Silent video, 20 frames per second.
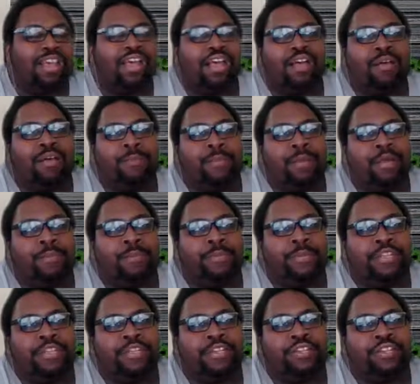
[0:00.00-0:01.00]
a
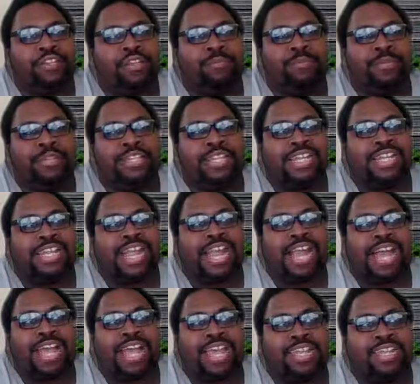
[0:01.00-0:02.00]
bigger
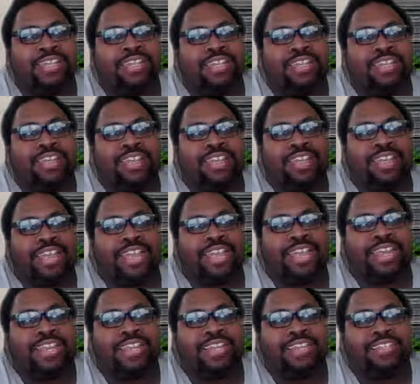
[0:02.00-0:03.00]
guy
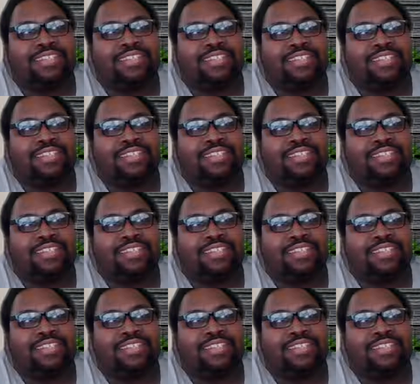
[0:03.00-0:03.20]
and